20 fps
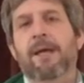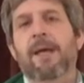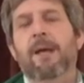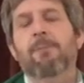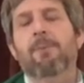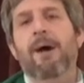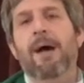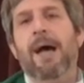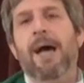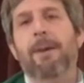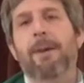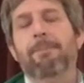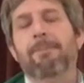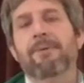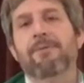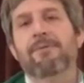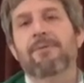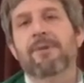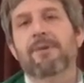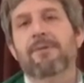And what
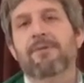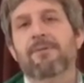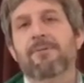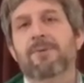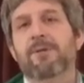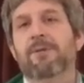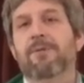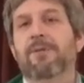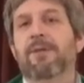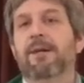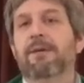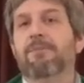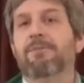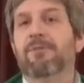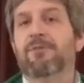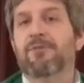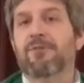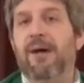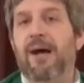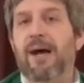happens is, when you think of a
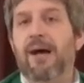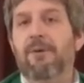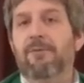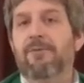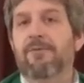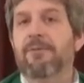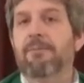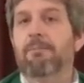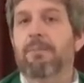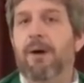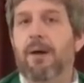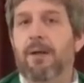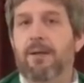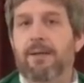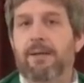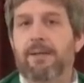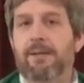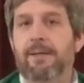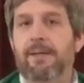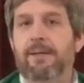child
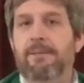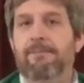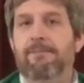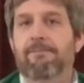symbolically,